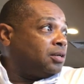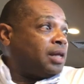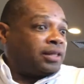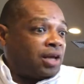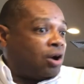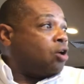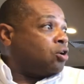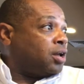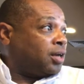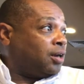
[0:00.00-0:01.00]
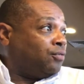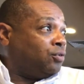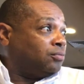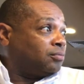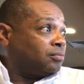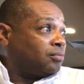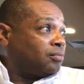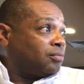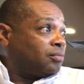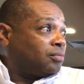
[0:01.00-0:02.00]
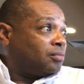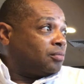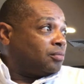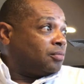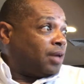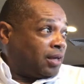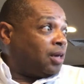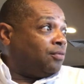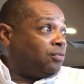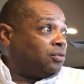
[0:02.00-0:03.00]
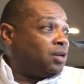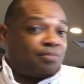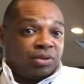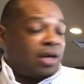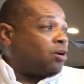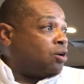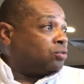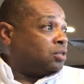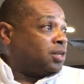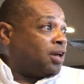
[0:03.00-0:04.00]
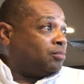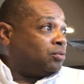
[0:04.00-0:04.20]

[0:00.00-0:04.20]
Like that card I gave you. I gave. You know, I put that card on the table.